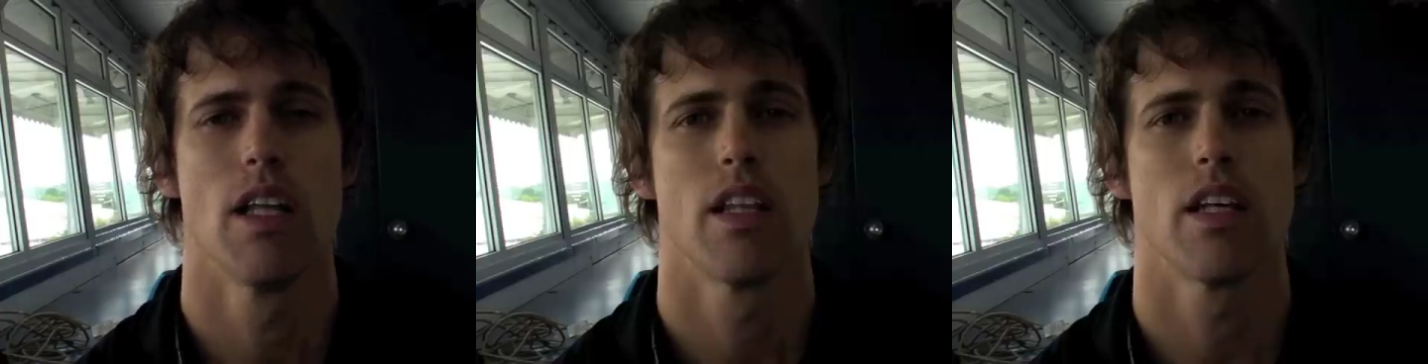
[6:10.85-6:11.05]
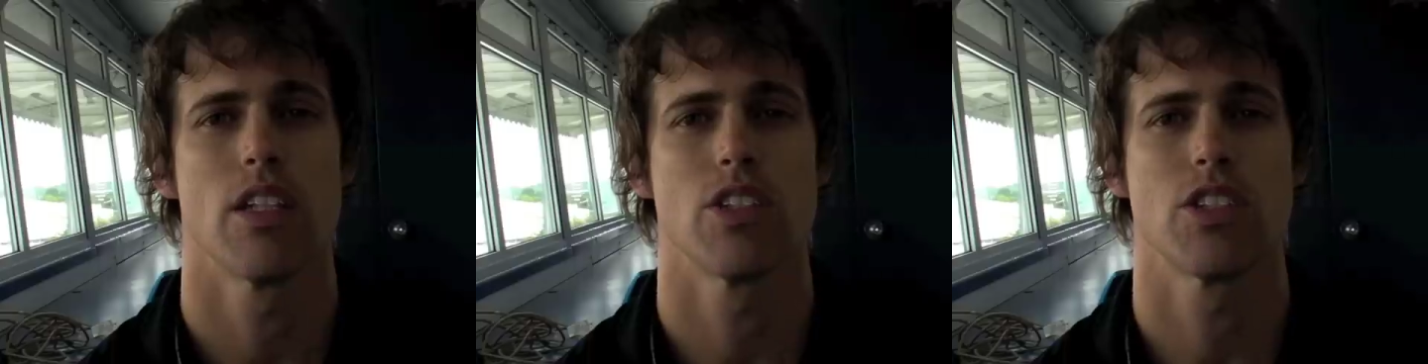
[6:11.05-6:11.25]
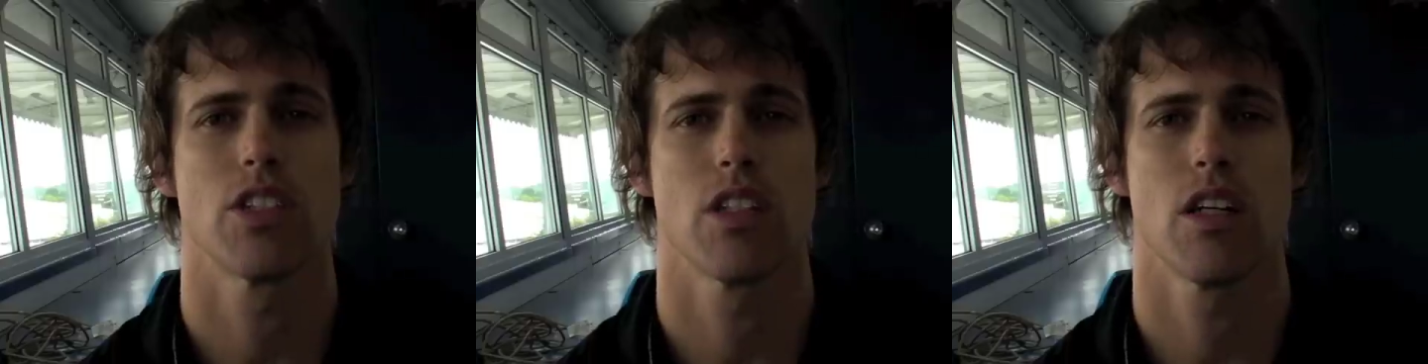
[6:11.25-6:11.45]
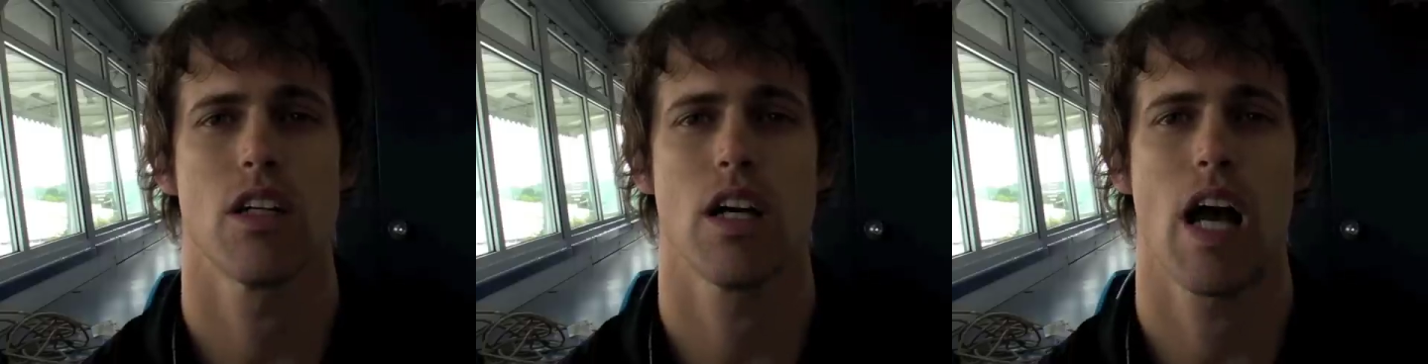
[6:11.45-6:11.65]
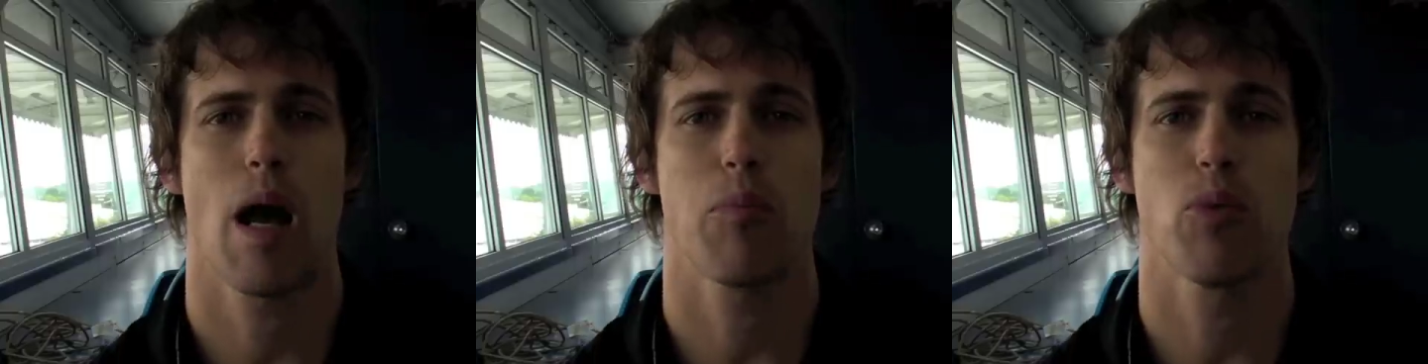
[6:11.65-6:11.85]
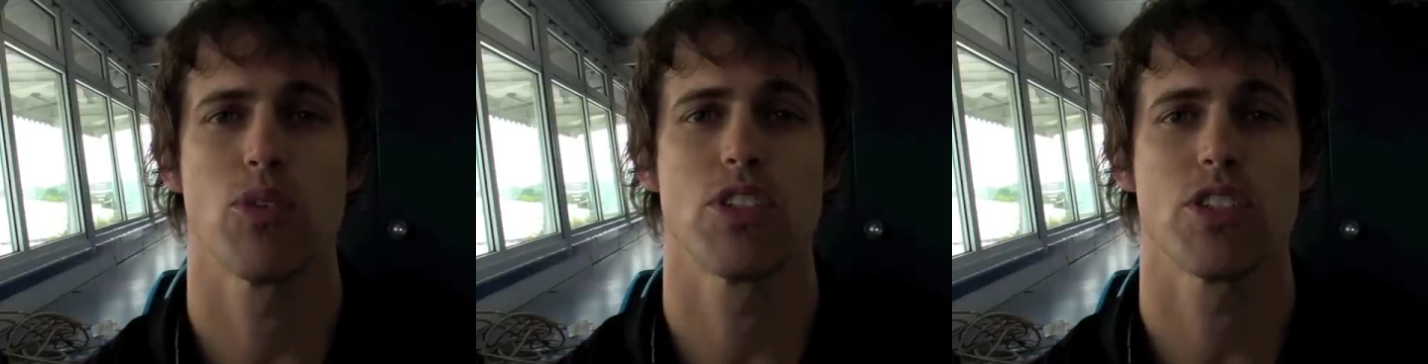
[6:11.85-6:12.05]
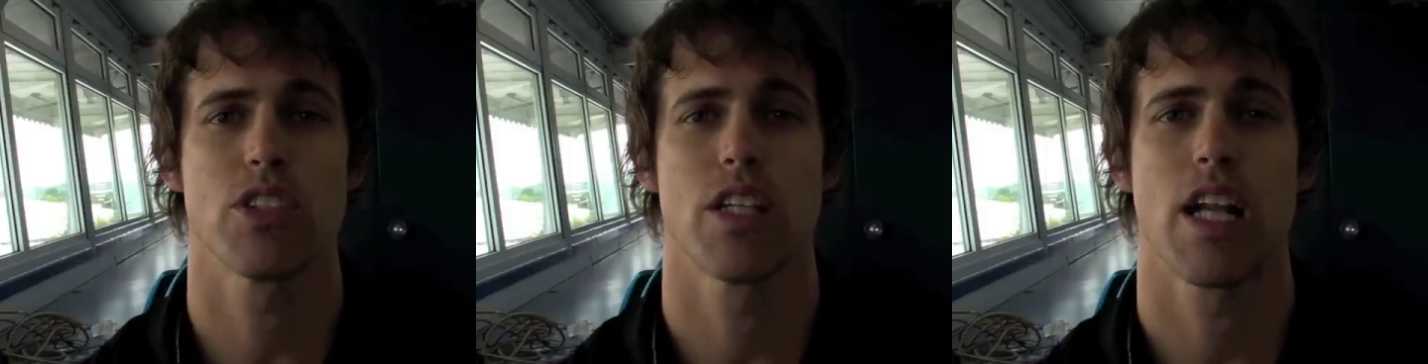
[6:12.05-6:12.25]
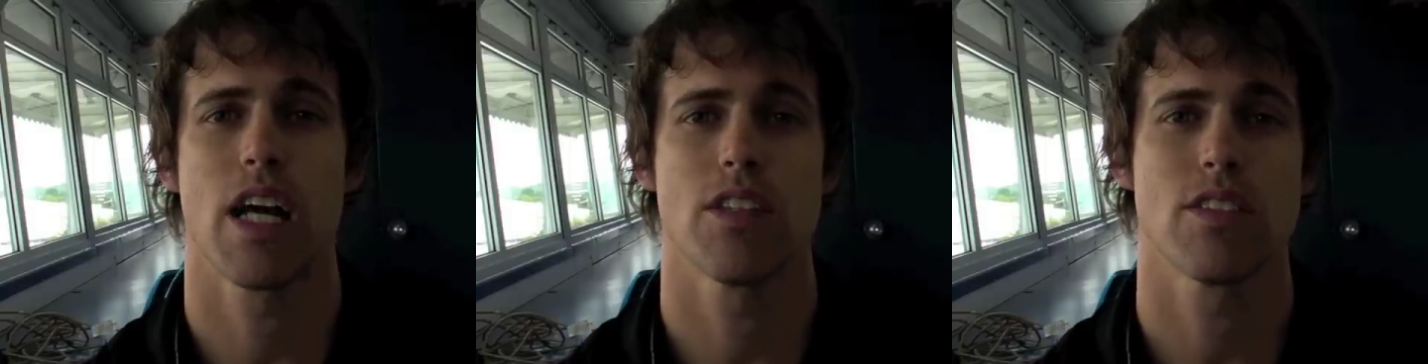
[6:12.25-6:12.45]
There's uh, Apple
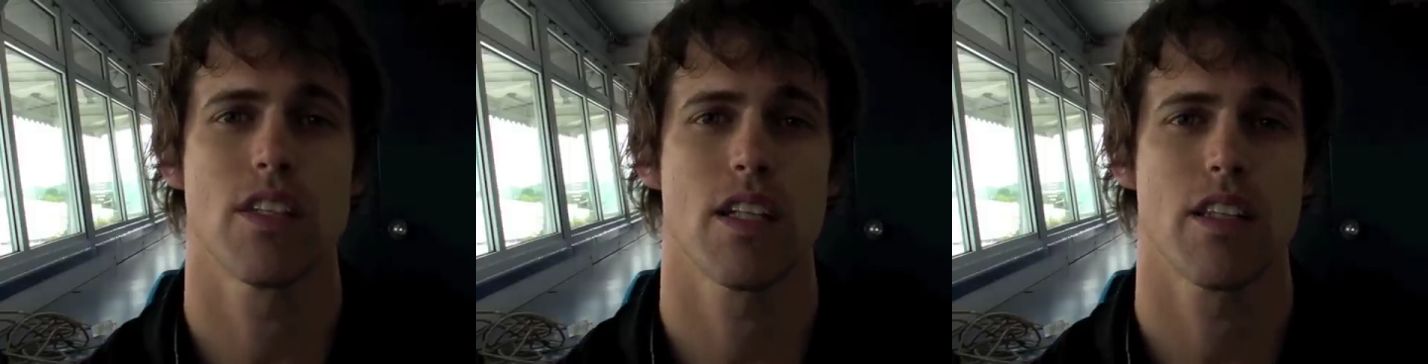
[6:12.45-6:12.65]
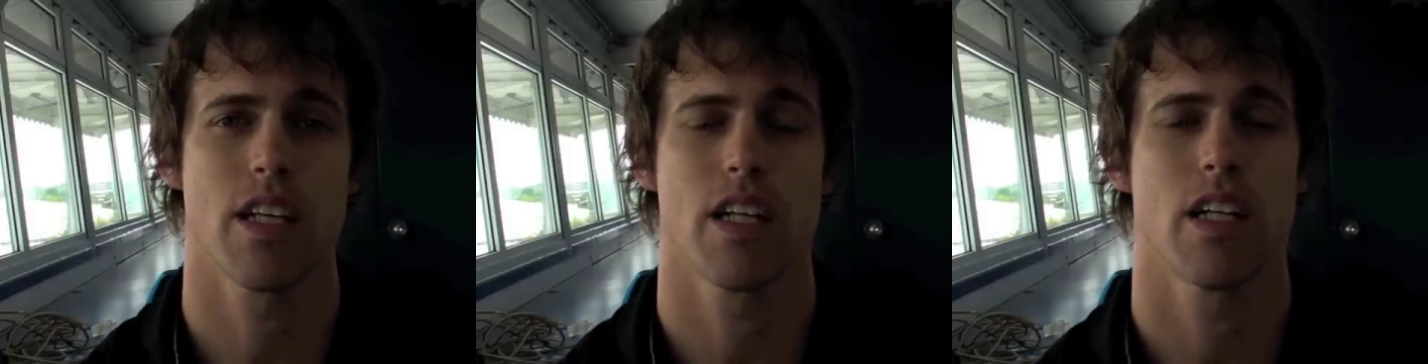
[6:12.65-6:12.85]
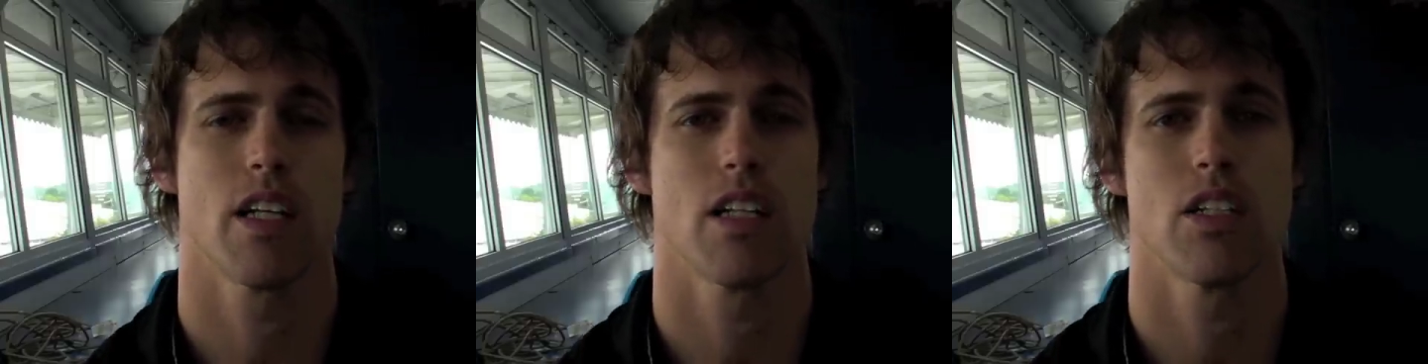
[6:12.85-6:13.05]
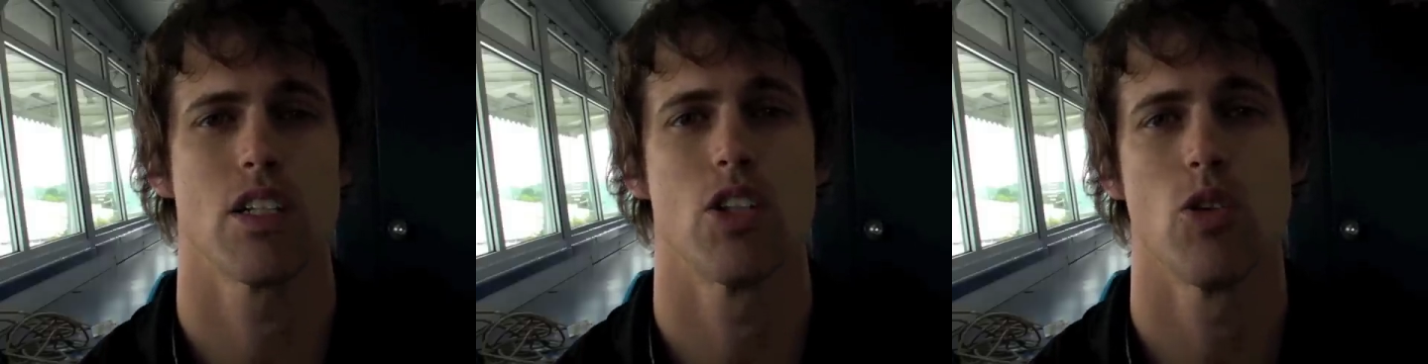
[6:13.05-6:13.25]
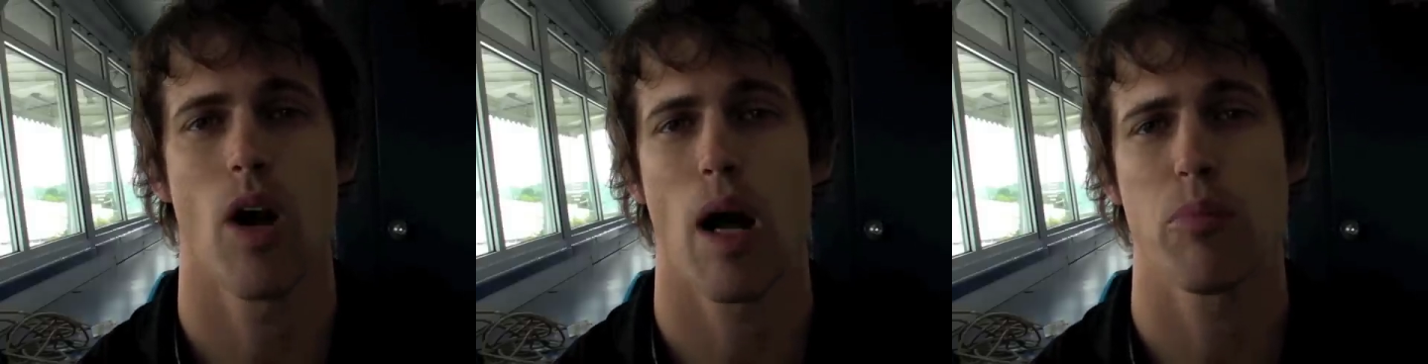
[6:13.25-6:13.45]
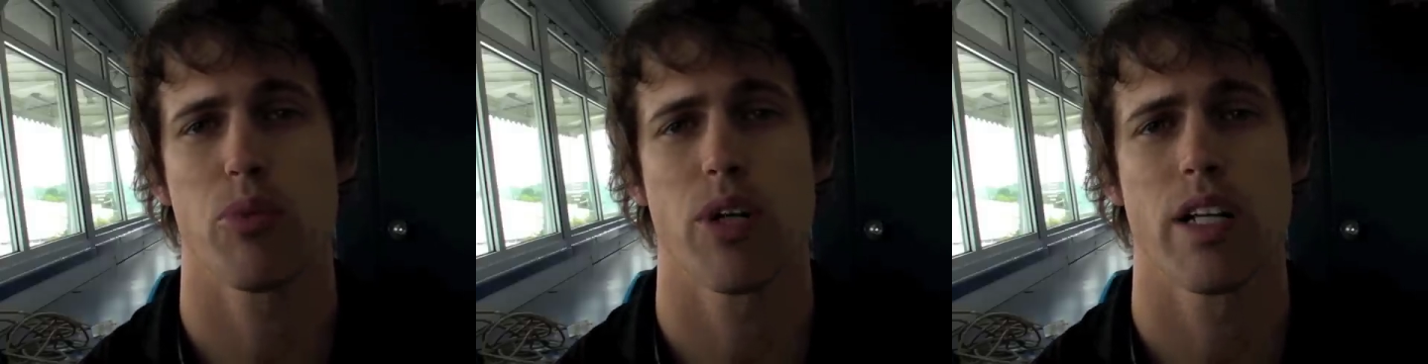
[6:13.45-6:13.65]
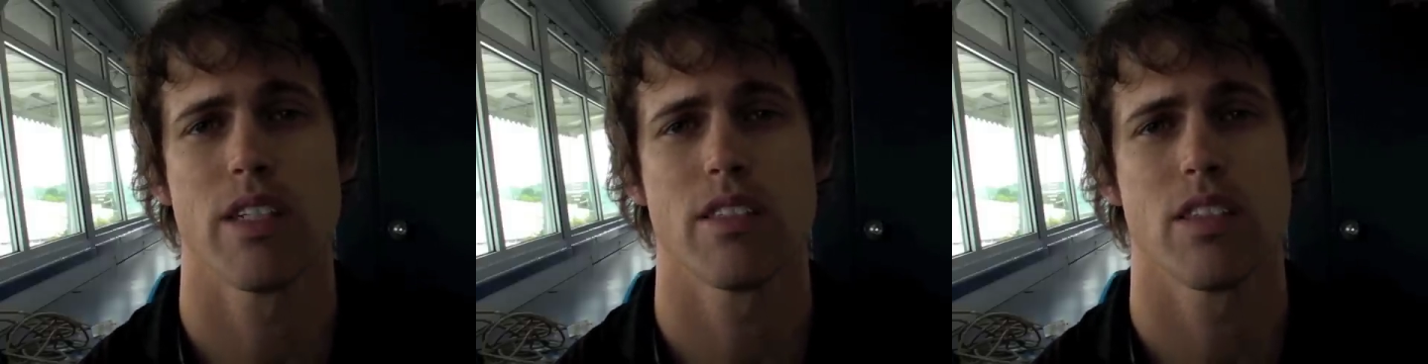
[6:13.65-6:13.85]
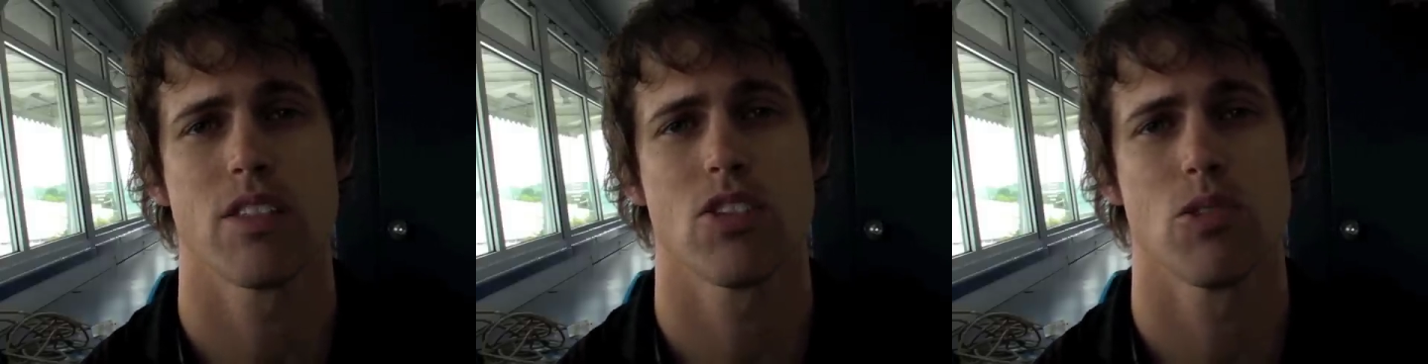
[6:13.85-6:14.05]
just announced that their new
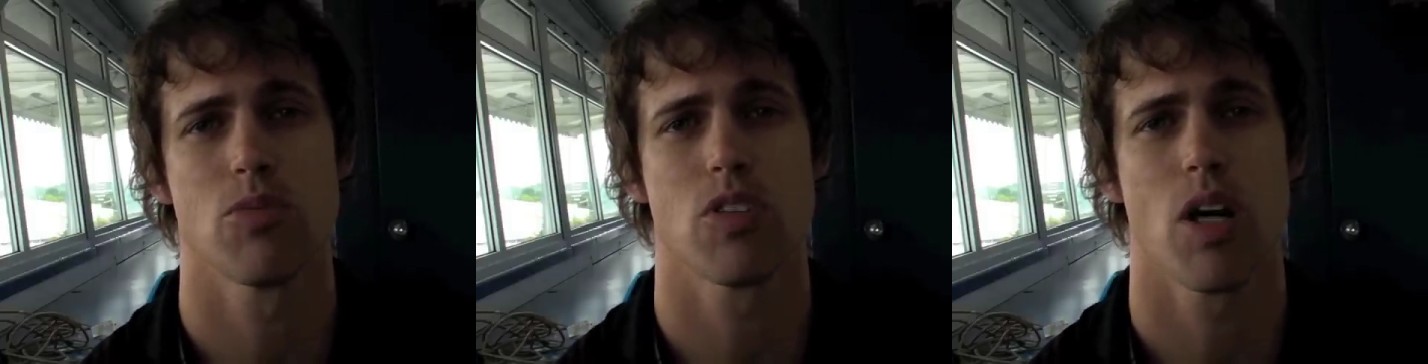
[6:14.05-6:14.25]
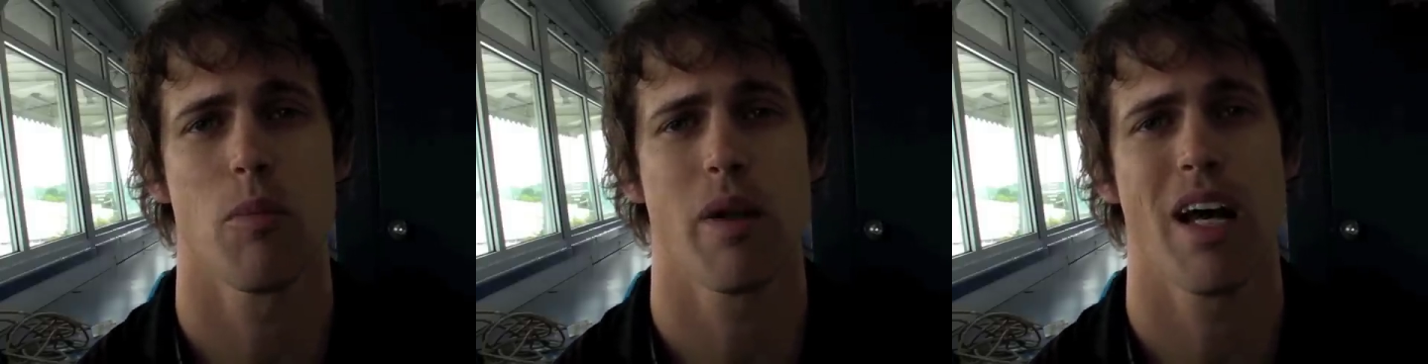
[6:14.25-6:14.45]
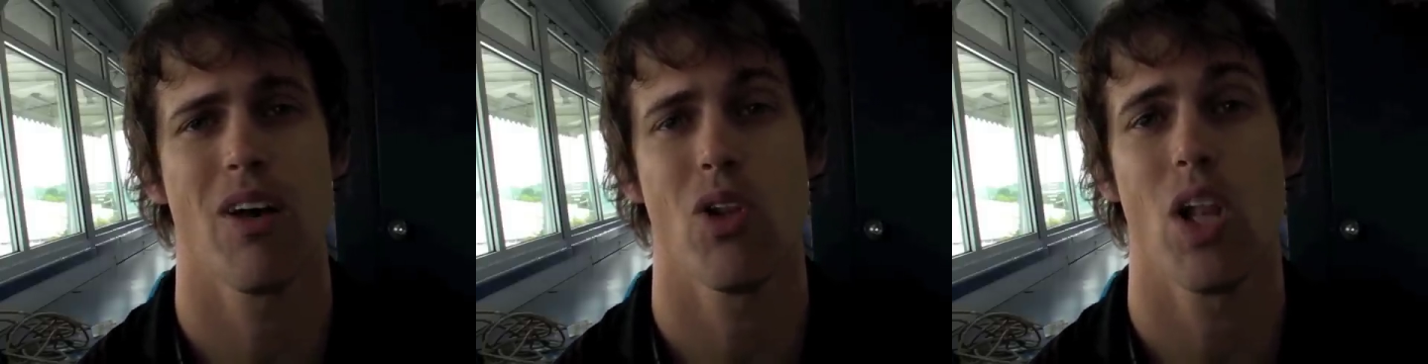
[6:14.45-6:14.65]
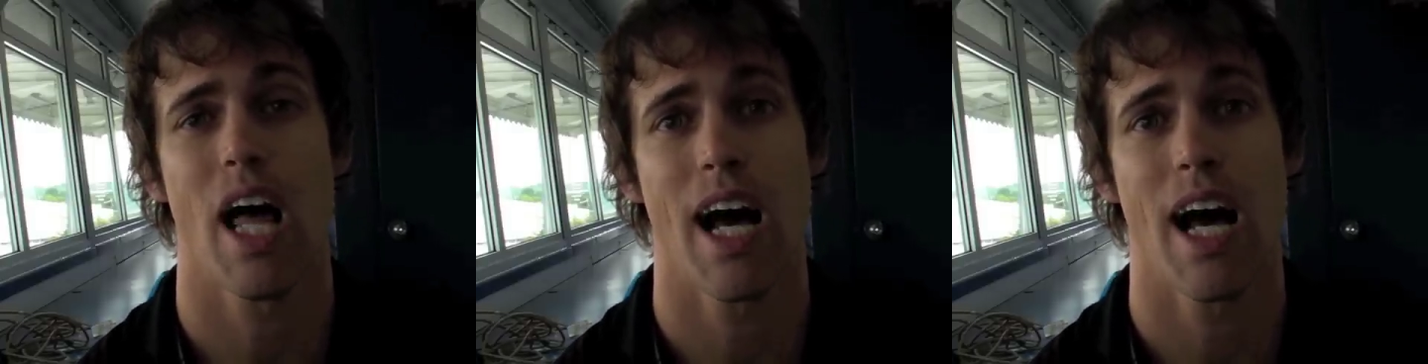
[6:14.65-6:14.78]
operating system's coming out,